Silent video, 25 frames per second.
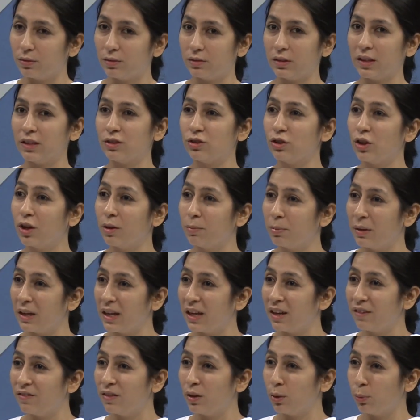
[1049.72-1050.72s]
does not
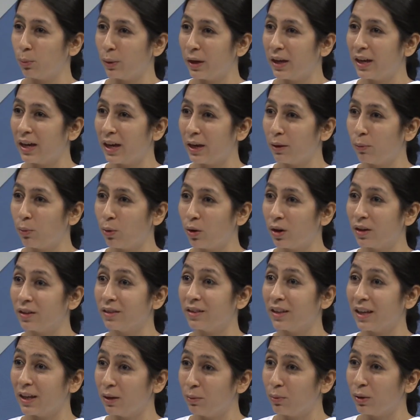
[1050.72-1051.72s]
behave the way I
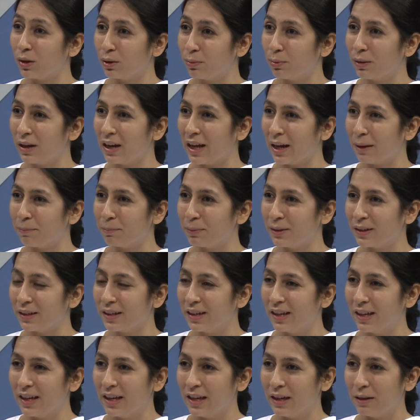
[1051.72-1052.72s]
want, then what will happen?
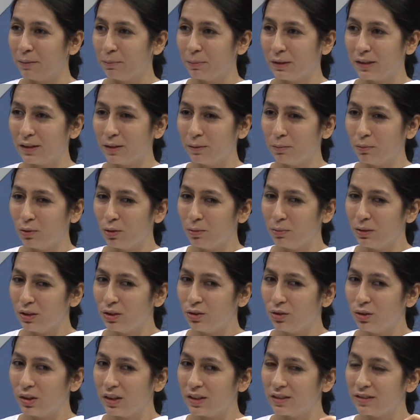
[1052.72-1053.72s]
But the
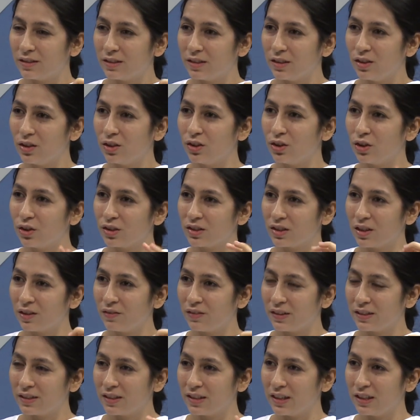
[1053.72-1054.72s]
moment you consider
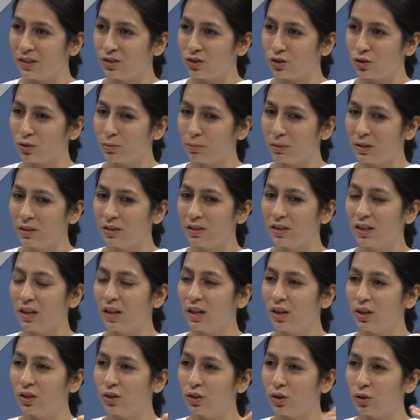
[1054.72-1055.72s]
yourself as an instrument,
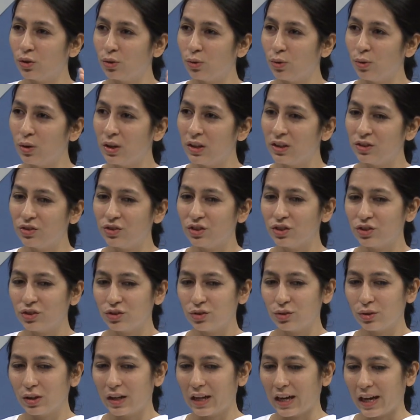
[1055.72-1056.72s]
your role is just
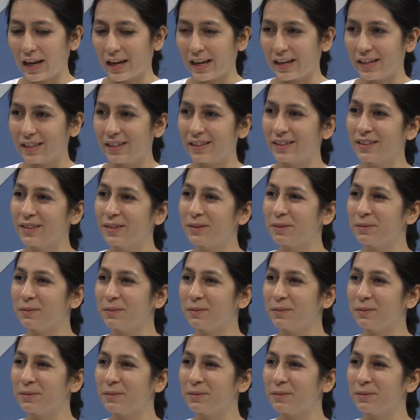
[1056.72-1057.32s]
to guide.